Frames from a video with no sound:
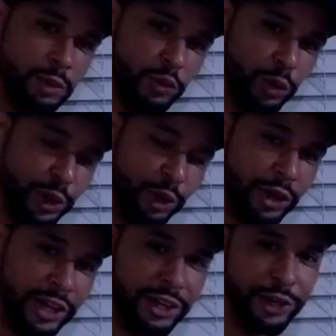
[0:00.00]
Now before we
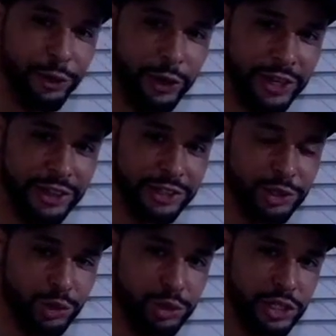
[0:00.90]
go ahead and create
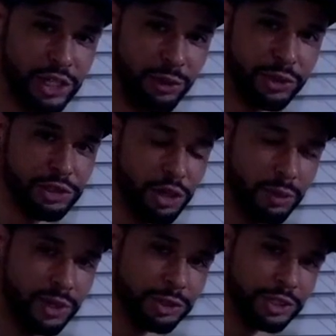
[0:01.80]
this routine, I want to talk
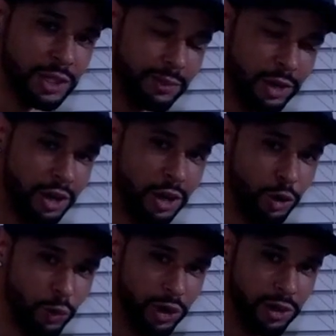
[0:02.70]
about some of the
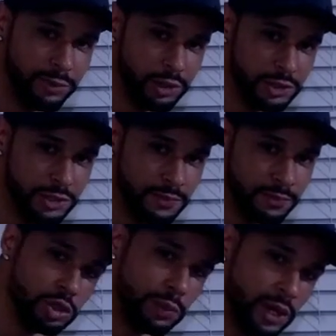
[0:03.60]
hardware I'm using.
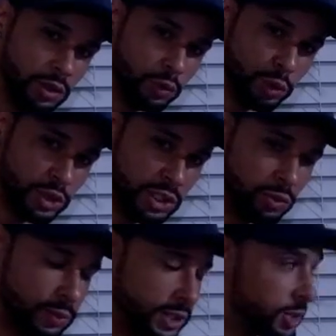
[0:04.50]
So part of the
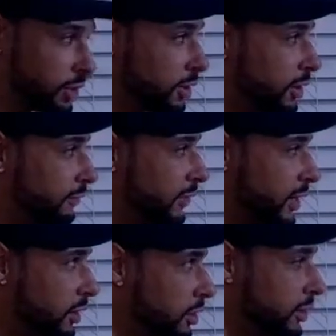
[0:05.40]
routine will be turning a
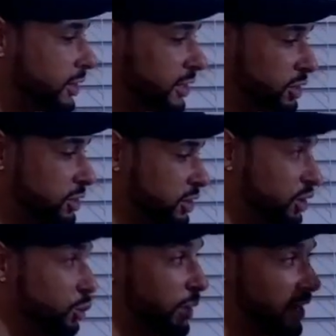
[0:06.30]
fan on, and as you can
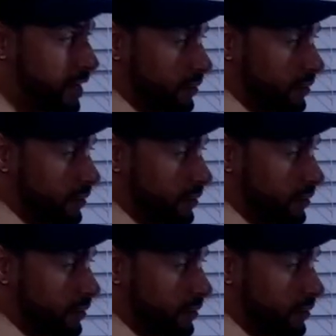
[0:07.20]
see we